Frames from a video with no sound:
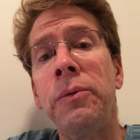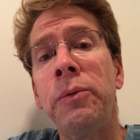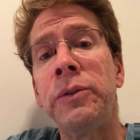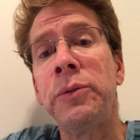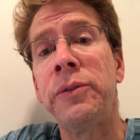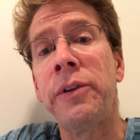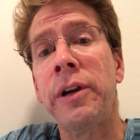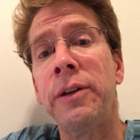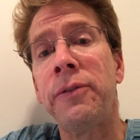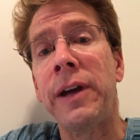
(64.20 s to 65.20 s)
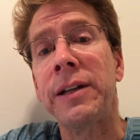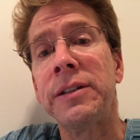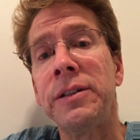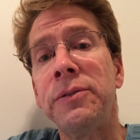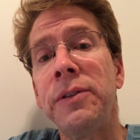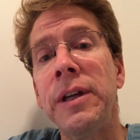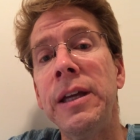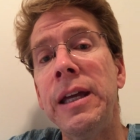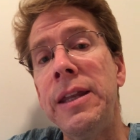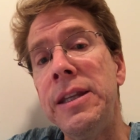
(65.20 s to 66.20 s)
which was very effective.
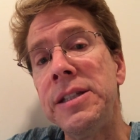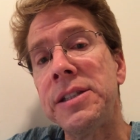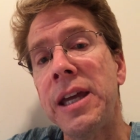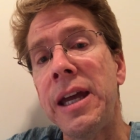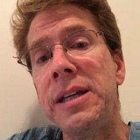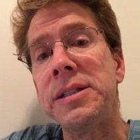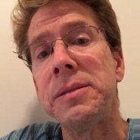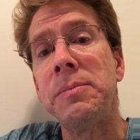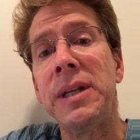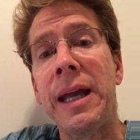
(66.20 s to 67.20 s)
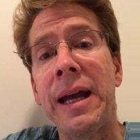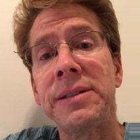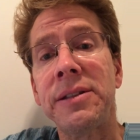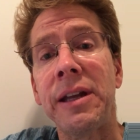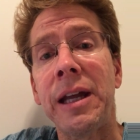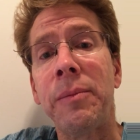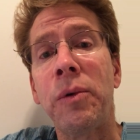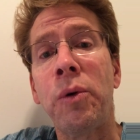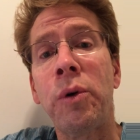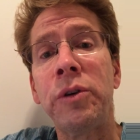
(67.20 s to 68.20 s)
In this case, midazolam,
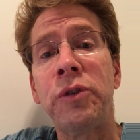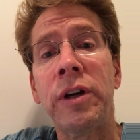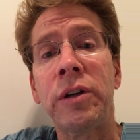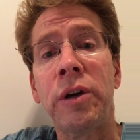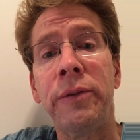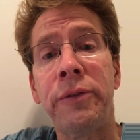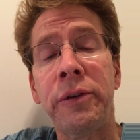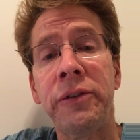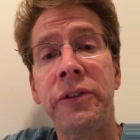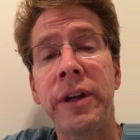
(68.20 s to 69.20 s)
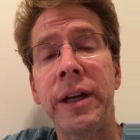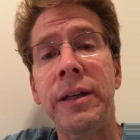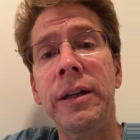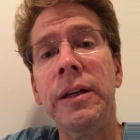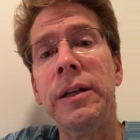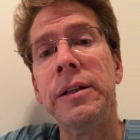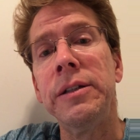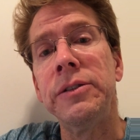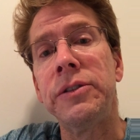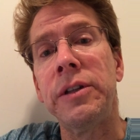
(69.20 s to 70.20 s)
or a drug called Versed,
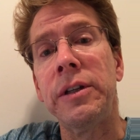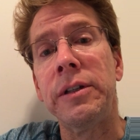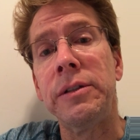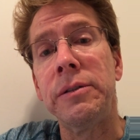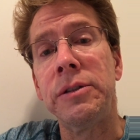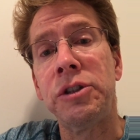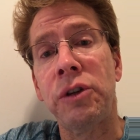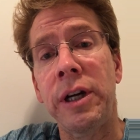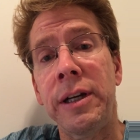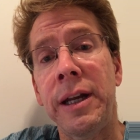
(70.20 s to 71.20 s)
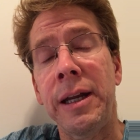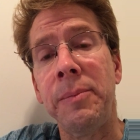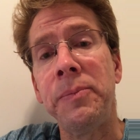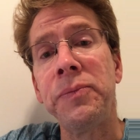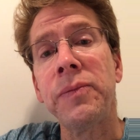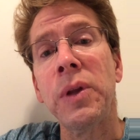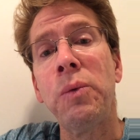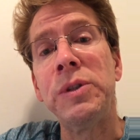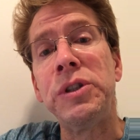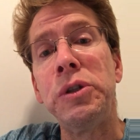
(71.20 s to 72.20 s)
is the trade name,
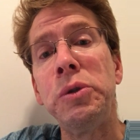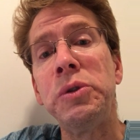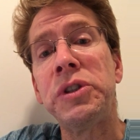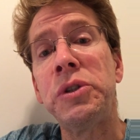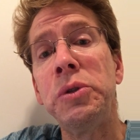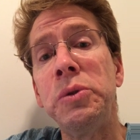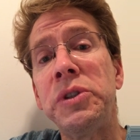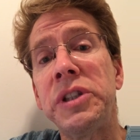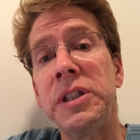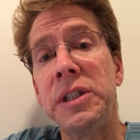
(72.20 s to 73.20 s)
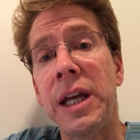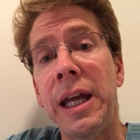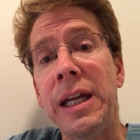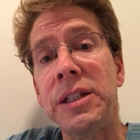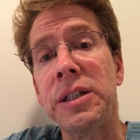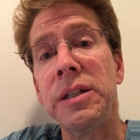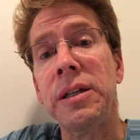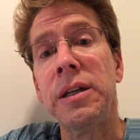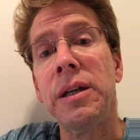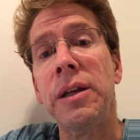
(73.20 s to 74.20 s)
was used to sedate
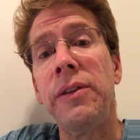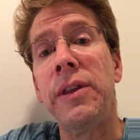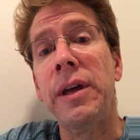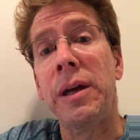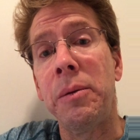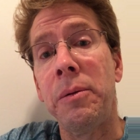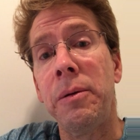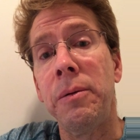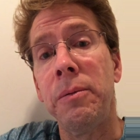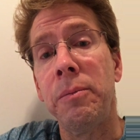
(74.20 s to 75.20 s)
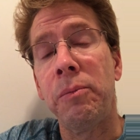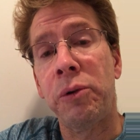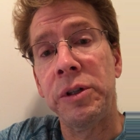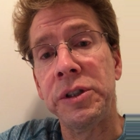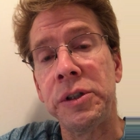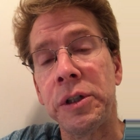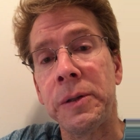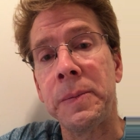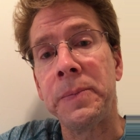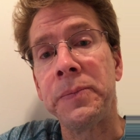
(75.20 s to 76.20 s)
the prisoner.